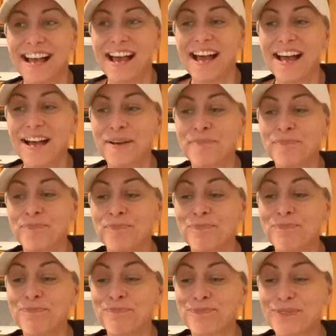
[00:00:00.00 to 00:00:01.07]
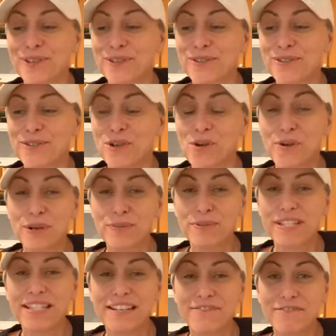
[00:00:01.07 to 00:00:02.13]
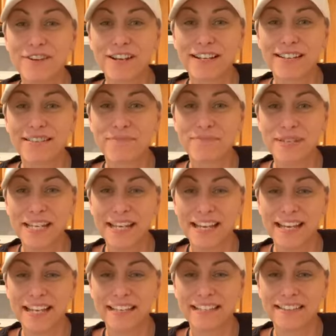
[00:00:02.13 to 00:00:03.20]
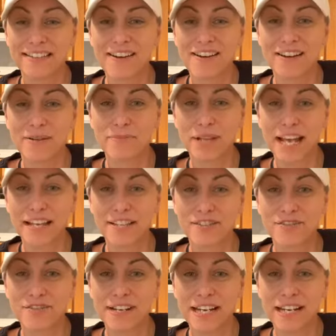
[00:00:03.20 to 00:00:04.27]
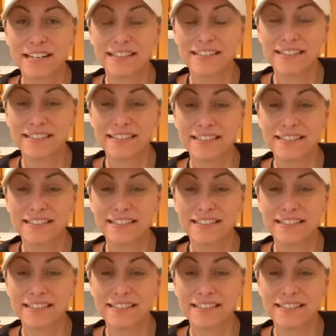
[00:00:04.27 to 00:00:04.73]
So it was different being on a blank screen.